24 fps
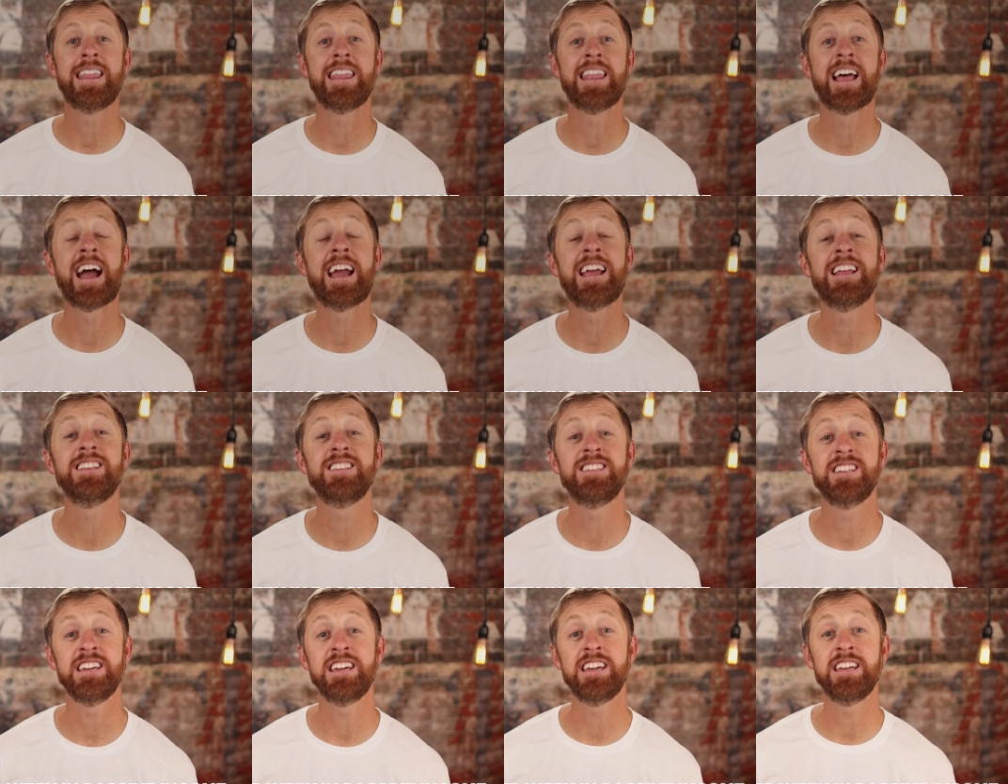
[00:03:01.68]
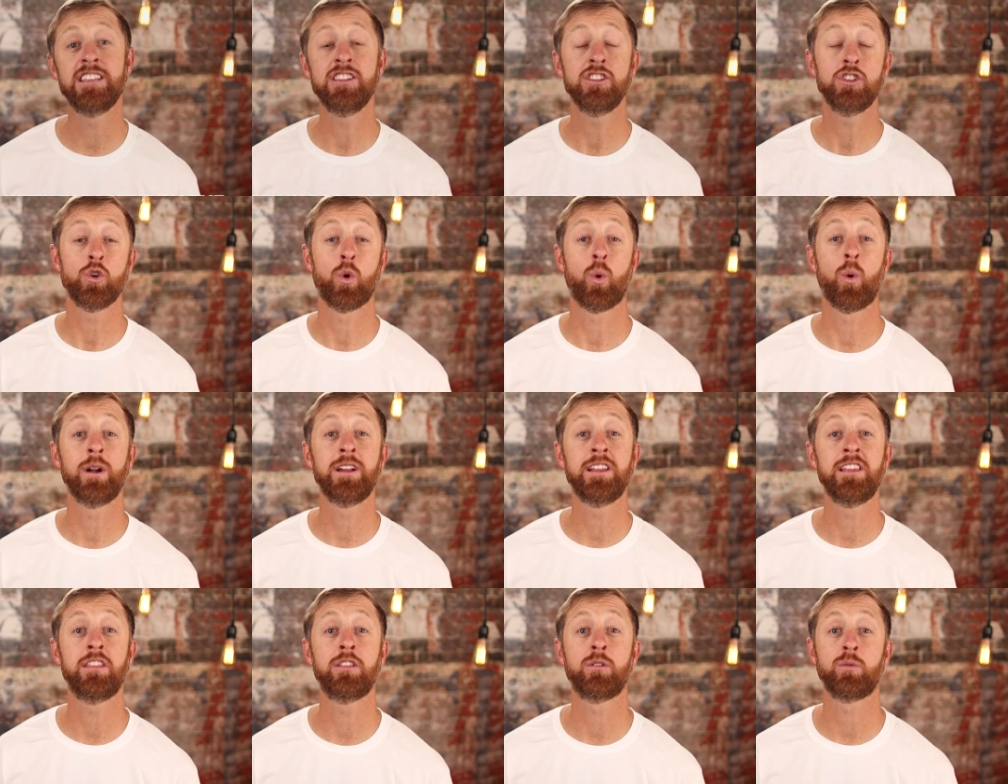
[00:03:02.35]
nineteen
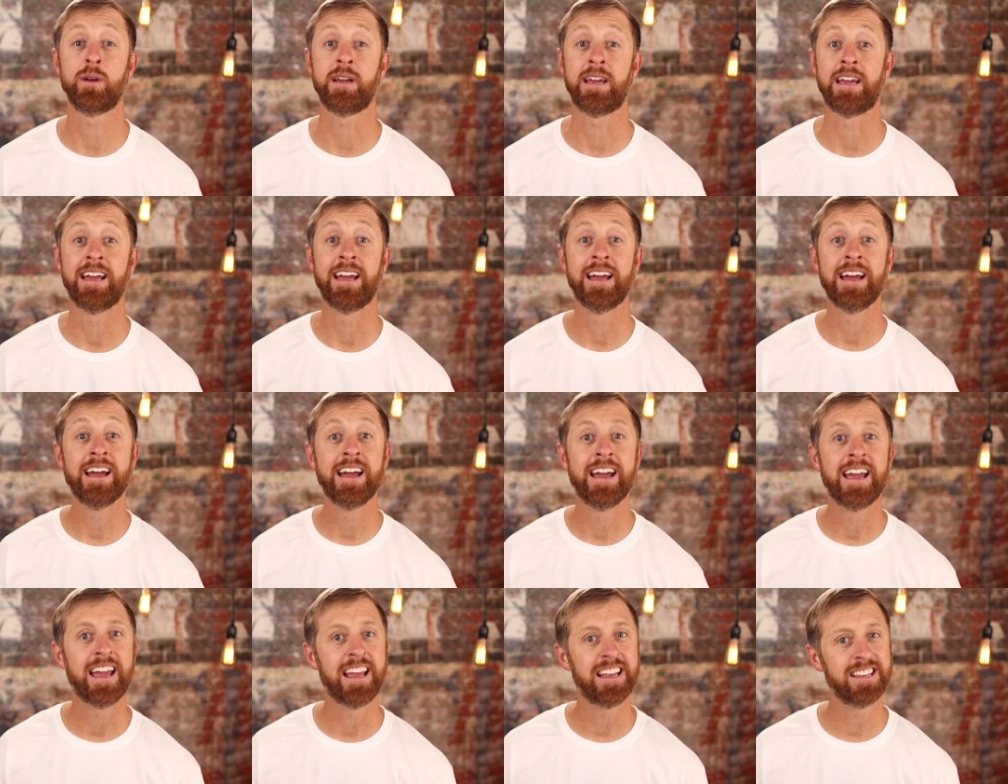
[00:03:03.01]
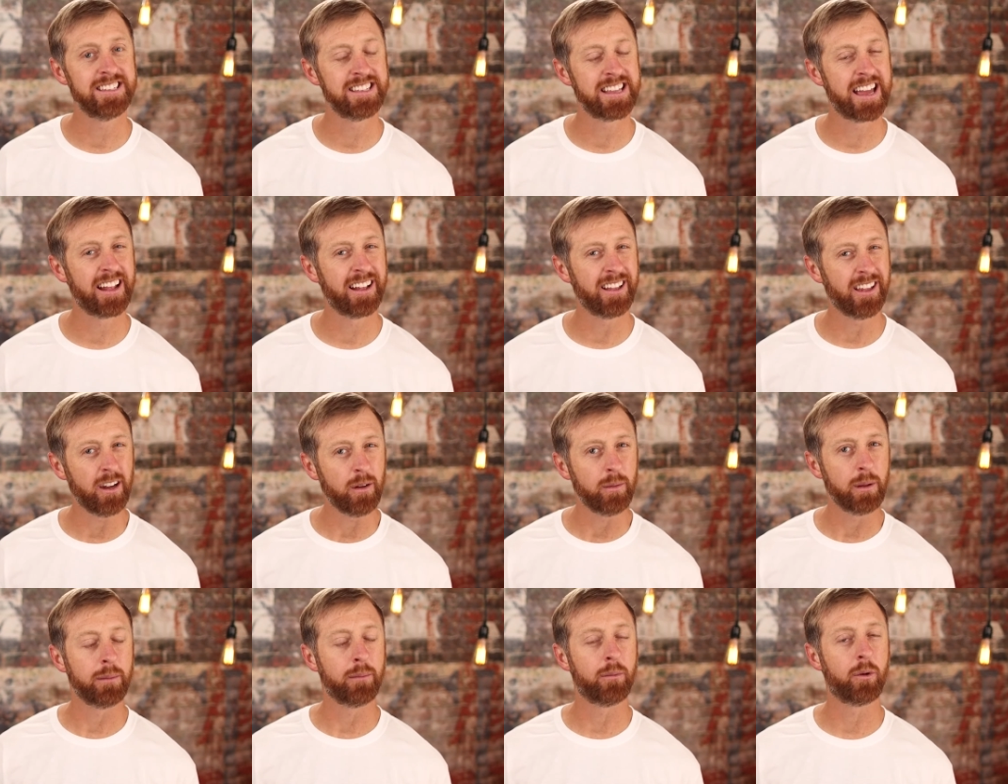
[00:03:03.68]
twenty-three. Isn't that a
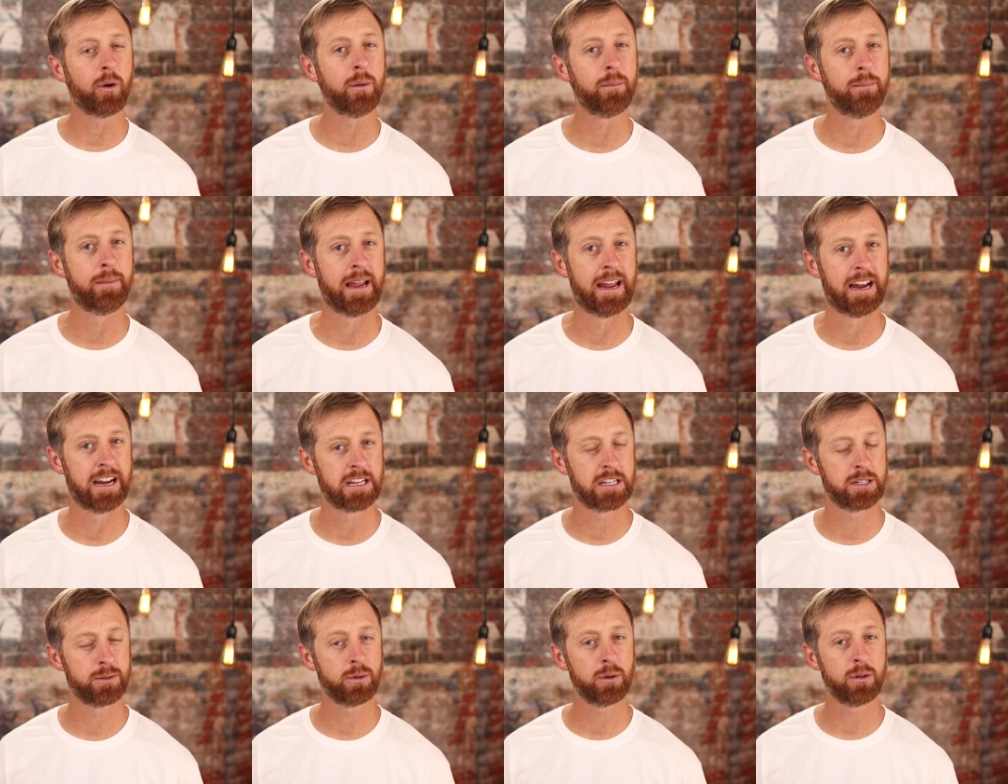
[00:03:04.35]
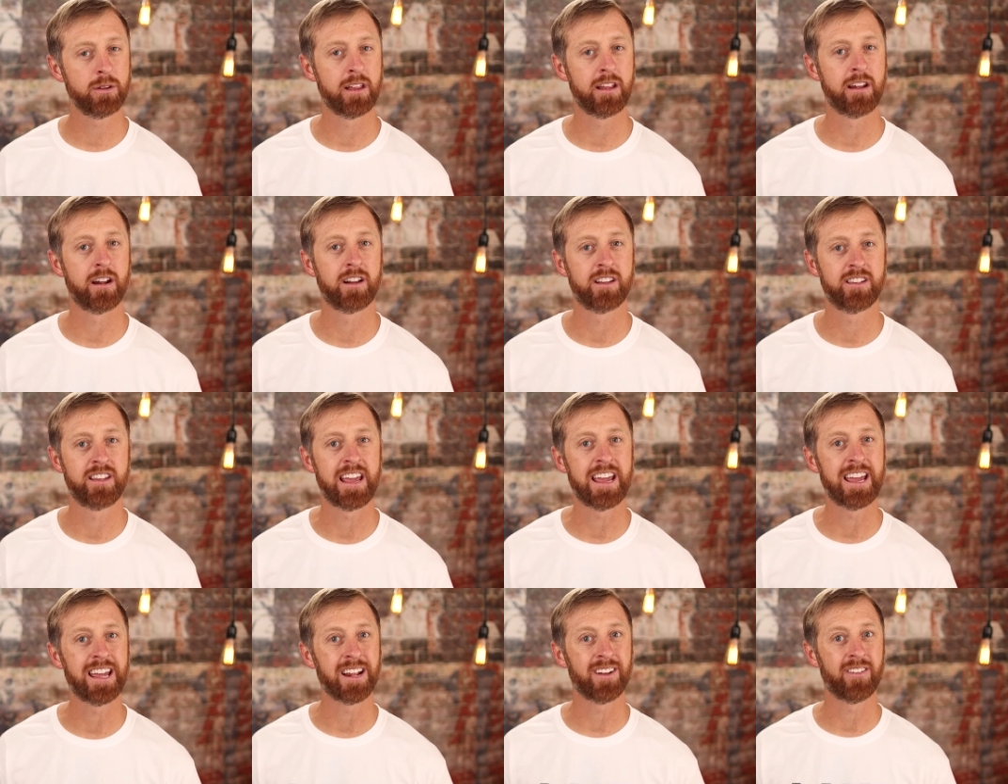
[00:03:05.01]
little bit more manageable than
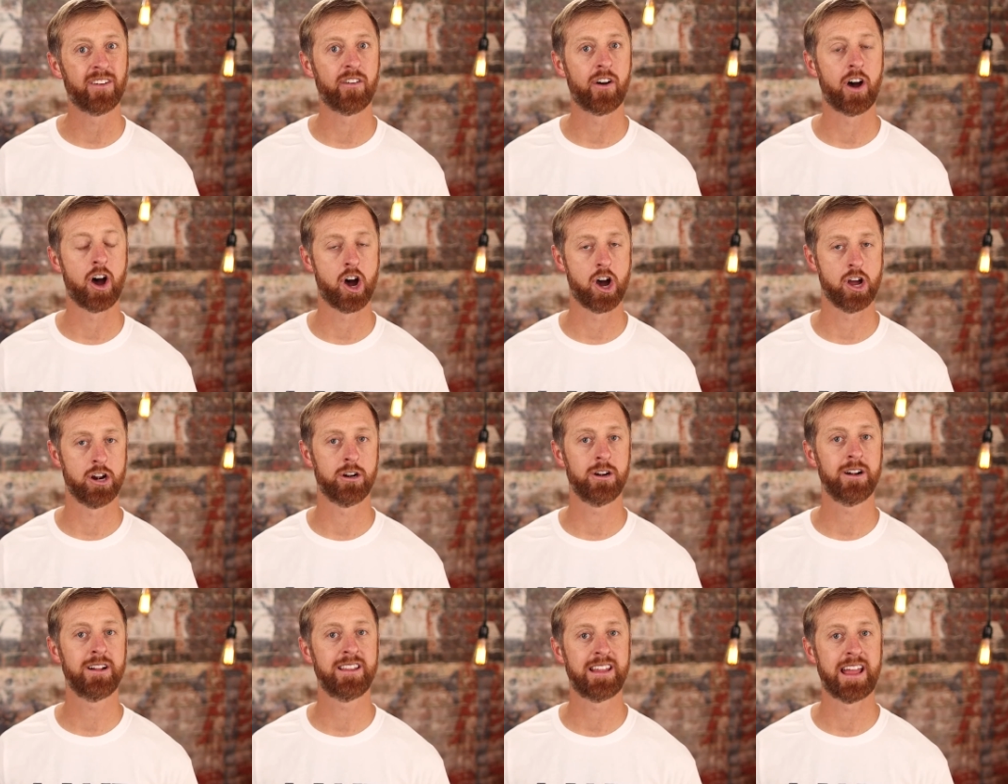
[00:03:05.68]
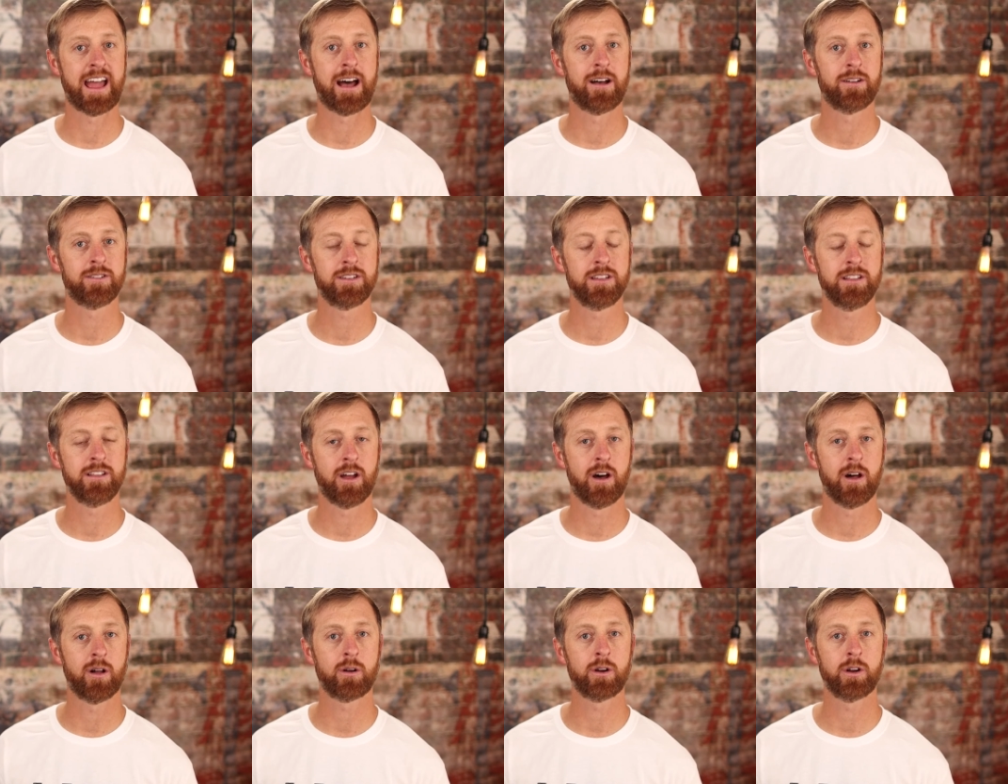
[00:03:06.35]
thinking of a one hundred thousand
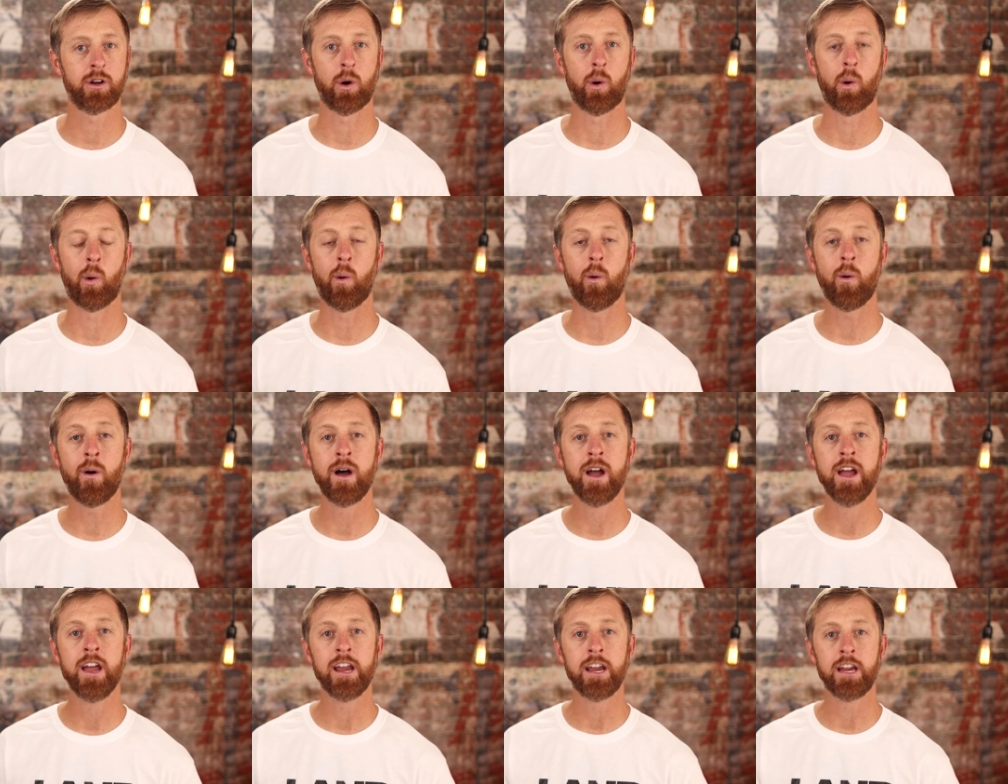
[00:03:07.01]
dollar goal?